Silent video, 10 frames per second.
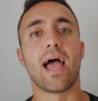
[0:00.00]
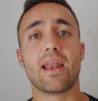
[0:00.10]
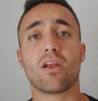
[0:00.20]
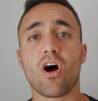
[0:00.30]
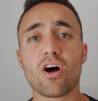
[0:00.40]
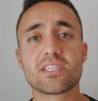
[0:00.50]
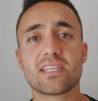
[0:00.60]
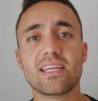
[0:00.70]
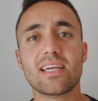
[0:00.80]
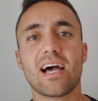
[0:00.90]
And
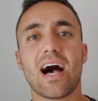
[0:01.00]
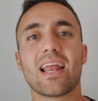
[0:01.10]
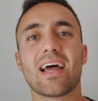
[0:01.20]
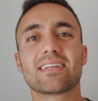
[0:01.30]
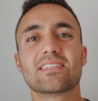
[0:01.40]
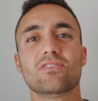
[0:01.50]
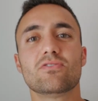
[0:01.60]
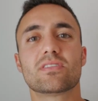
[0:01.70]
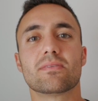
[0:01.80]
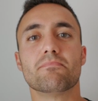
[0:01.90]
lastly, I like to
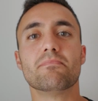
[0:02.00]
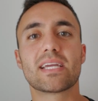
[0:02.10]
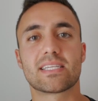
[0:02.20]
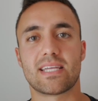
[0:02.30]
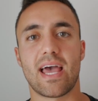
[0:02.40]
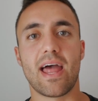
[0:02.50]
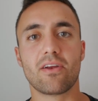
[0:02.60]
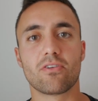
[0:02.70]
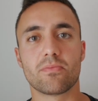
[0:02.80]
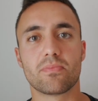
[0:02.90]
use the mixed
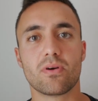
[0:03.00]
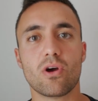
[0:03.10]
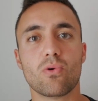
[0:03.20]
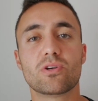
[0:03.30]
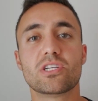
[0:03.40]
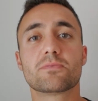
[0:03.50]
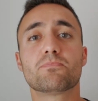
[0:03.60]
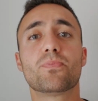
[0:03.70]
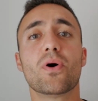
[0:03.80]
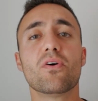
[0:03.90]
hand grip, which is
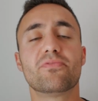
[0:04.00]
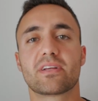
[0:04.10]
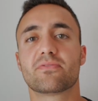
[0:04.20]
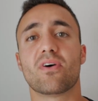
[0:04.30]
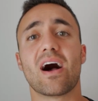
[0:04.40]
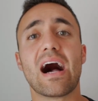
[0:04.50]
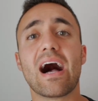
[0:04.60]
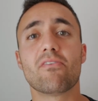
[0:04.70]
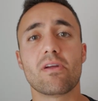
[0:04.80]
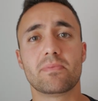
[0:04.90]
perfect for
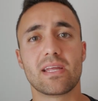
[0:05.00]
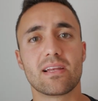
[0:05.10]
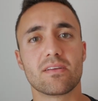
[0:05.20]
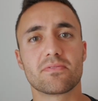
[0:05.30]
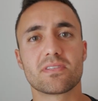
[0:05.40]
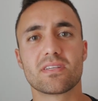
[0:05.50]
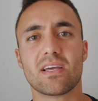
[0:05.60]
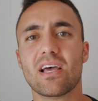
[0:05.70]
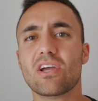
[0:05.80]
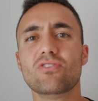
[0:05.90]
high rep deadlifts.
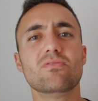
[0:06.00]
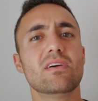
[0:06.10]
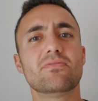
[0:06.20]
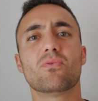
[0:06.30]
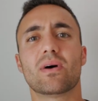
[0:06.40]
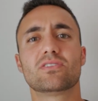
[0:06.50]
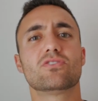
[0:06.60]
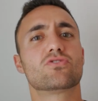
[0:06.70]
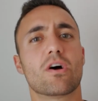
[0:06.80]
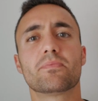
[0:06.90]
You never want to
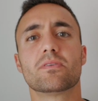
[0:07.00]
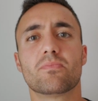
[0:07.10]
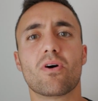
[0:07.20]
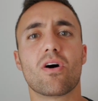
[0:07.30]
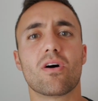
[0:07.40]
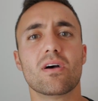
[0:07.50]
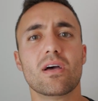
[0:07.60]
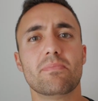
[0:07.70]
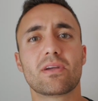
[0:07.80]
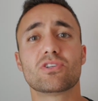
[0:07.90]
drop the bar
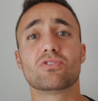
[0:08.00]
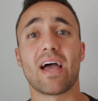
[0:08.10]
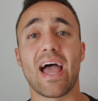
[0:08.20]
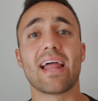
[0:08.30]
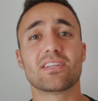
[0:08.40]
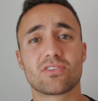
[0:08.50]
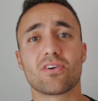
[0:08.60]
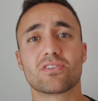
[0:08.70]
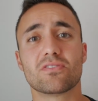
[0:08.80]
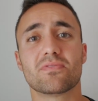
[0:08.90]
because your hands
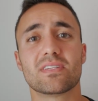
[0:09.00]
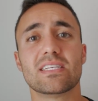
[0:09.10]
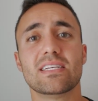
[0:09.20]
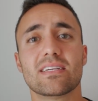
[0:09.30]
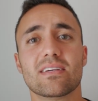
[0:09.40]
start to fatigue.